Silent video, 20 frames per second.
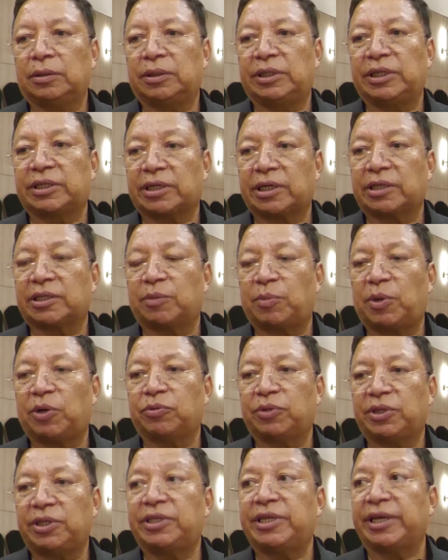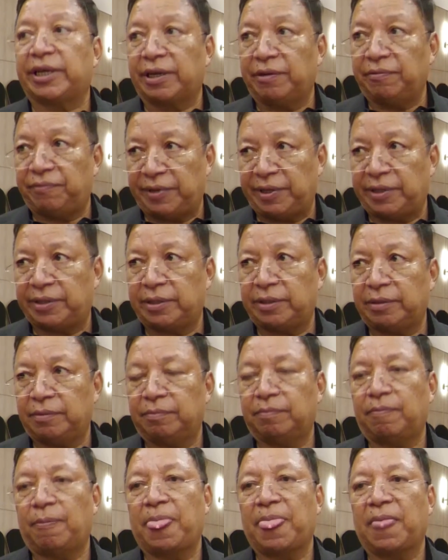discuss about the second phase,
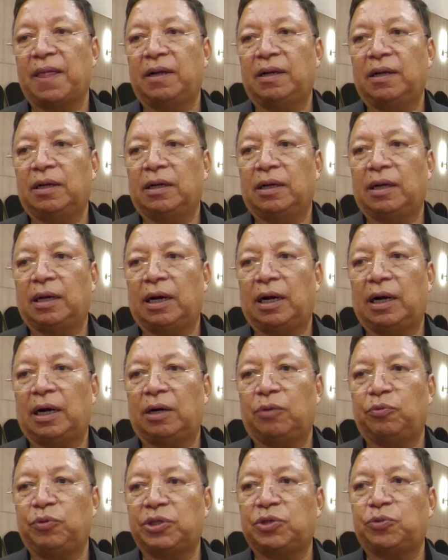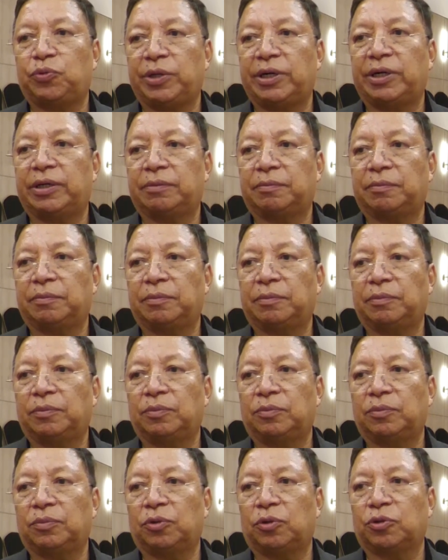which we are
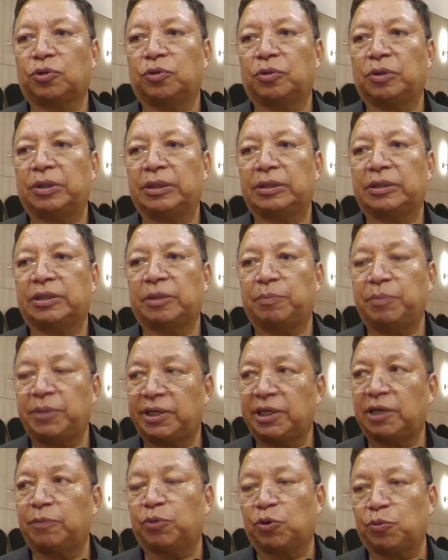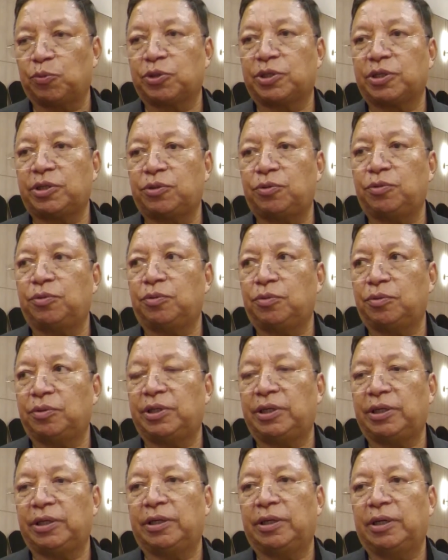uh, submitting a proposal to
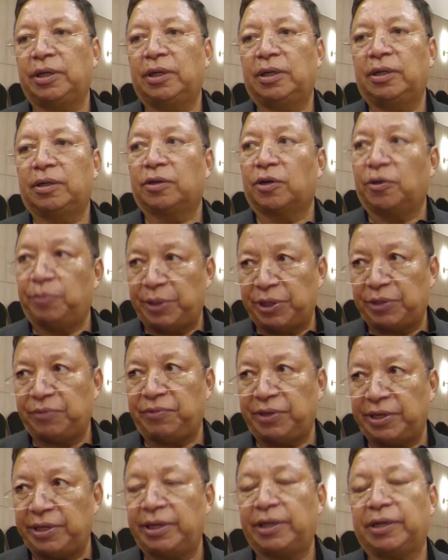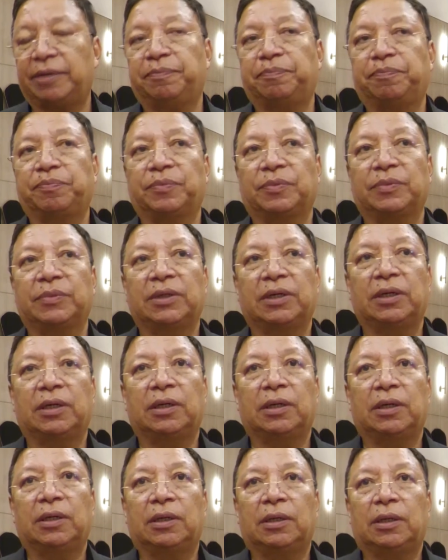the Government of India
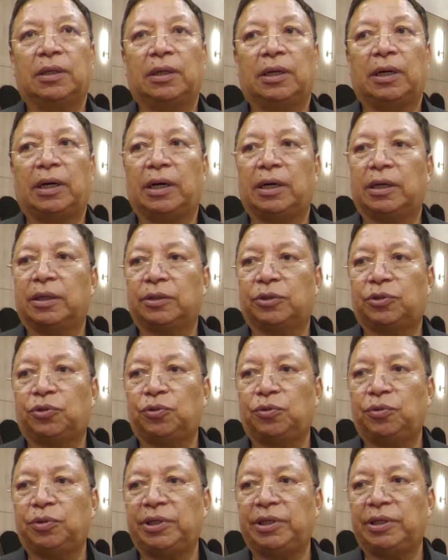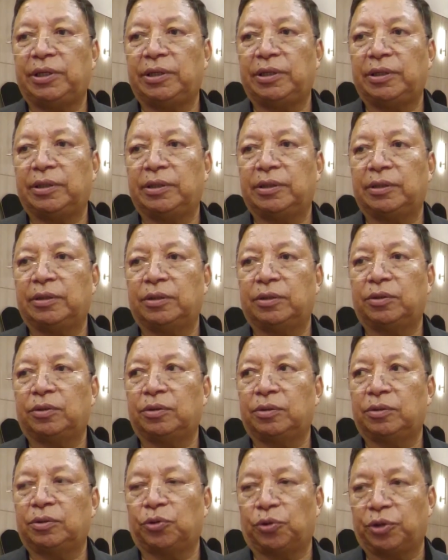uh, through the
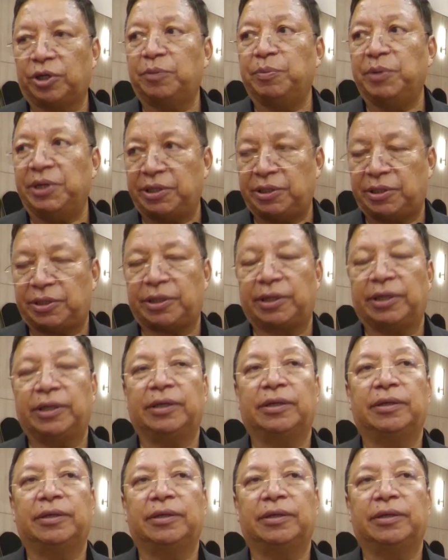DoNER ministry.